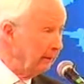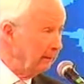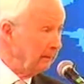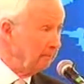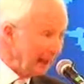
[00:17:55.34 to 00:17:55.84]

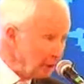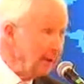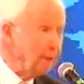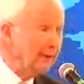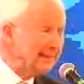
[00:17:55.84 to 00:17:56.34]
Imagine
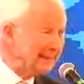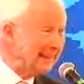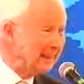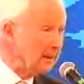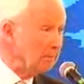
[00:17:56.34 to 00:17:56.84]
if you had
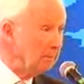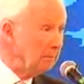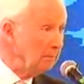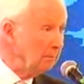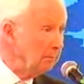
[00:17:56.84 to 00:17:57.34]
6 of them.
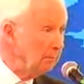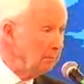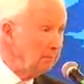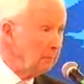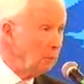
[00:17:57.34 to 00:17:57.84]

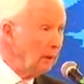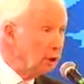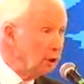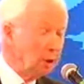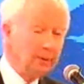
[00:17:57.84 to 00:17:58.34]
We
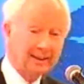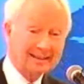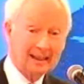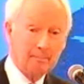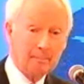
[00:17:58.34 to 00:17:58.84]
could do this
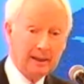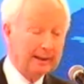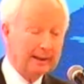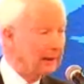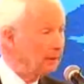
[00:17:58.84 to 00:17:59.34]

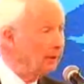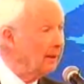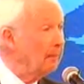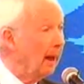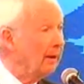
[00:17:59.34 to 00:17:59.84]
immediately with a
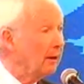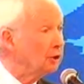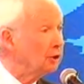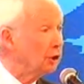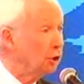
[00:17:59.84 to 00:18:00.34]
minor
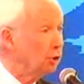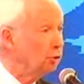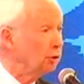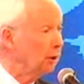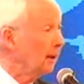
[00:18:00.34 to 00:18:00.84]

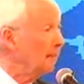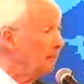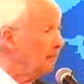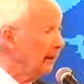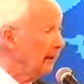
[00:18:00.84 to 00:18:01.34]
constitutional
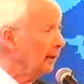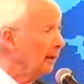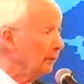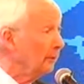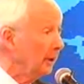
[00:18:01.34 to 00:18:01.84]
amendment, and I
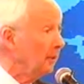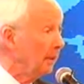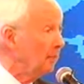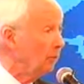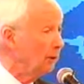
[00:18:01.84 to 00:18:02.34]
don't think
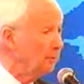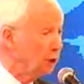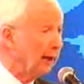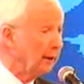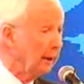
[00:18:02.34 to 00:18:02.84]
people would
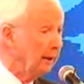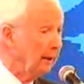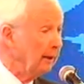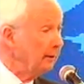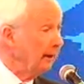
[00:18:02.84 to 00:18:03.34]
object to have